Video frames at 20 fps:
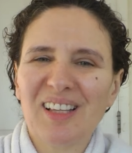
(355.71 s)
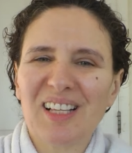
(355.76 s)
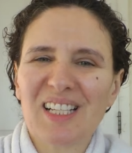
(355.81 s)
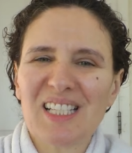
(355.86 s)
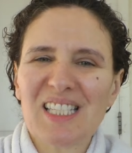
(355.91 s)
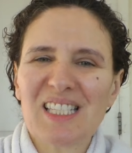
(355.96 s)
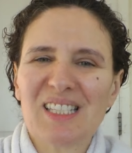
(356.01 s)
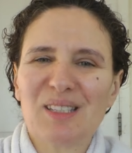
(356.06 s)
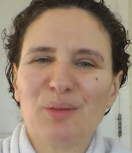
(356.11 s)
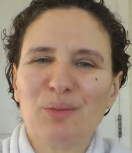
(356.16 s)

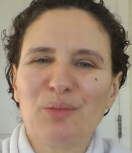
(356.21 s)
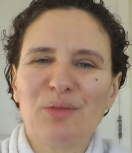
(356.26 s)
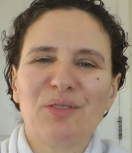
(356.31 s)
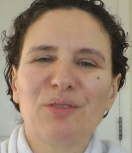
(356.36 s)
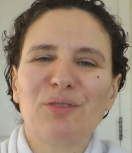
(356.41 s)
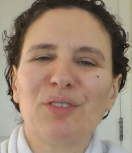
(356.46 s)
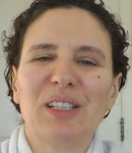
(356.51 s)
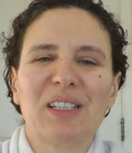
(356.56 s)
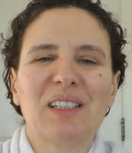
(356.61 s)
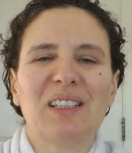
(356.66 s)
Let's
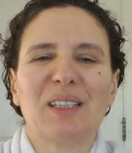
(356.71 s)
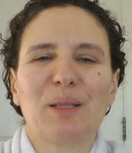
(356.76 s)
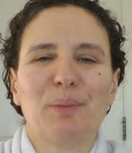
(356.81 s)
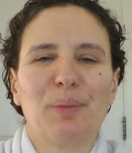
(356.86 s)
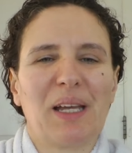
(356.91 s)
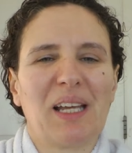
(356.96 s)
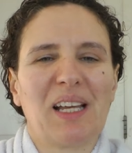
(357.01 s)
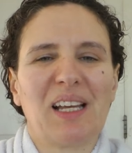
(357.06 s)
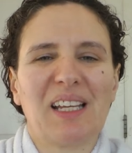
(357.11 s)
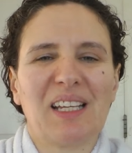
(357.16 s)
feel the
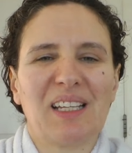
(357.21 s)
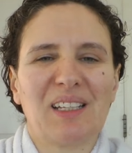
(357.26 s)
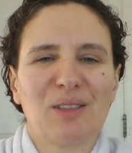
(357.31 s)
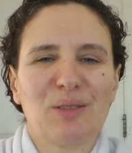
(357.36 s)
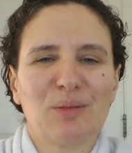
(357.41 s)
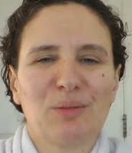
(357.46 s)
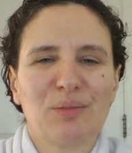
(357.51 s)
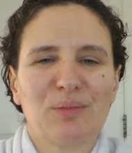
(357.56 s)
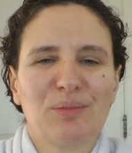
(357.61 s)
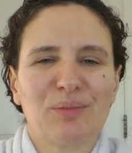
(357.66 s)
belly
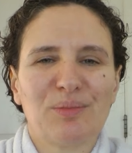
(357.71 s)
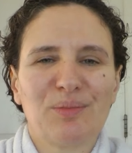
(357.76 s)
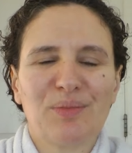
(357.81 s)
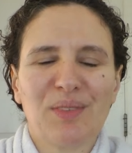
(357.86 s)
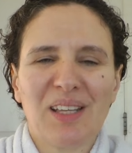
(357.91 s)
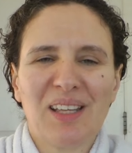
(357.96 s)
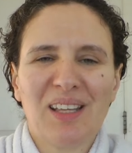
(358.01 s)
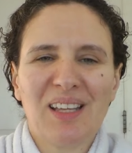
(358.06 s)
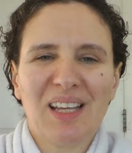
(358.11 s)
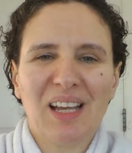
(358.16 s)

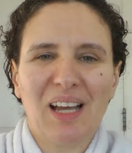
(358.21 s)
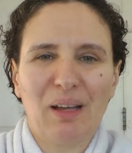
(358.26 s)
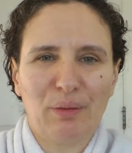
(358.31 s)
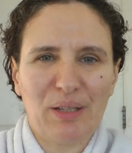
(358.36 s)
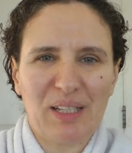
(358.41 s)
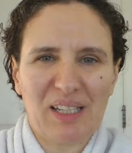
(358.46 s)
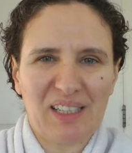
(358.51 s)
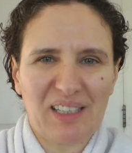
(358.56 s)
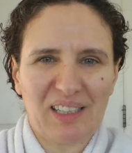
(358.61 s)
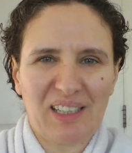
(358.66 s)
and
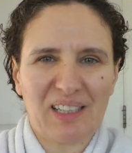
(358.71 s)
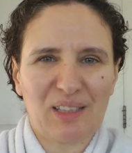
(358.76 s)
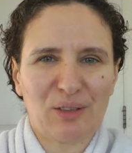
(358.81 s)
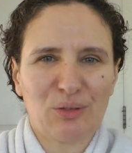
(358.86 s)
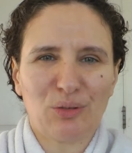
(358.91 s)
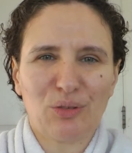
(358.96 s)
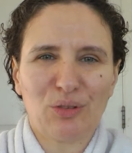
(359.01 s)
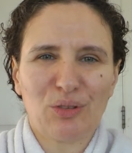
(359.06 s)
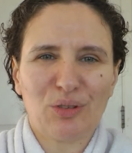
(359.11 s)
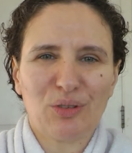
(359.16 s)
we're gonna
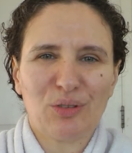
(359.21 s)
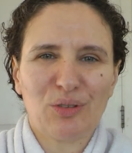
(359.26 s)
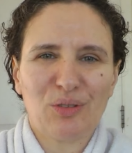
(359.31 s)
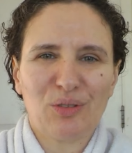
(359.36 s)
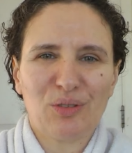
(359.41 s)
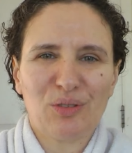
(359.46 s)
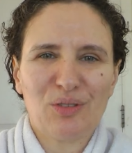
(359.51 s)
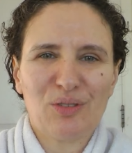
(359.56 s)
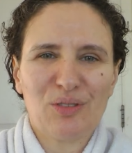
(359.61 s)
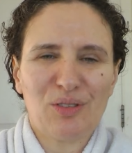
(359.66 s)
count
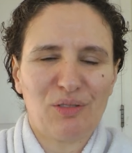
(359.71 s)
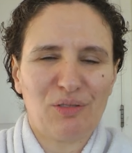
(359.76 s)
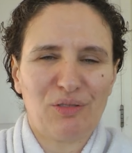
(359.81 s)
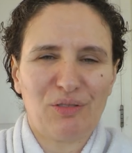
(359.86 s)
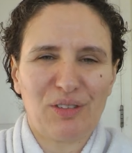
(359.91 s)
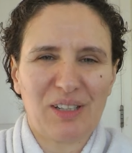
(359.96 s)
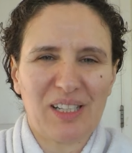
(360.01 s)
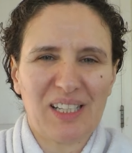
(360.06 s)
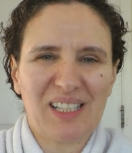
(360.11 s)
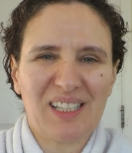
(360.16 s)
to
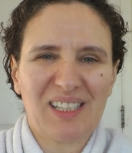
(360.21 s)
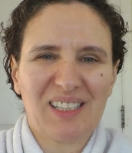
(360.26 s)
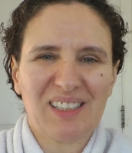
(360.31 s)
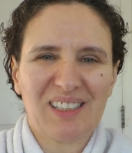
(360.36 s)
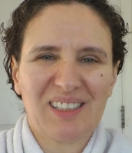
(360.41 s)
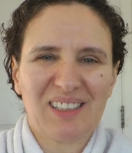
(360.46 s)
three.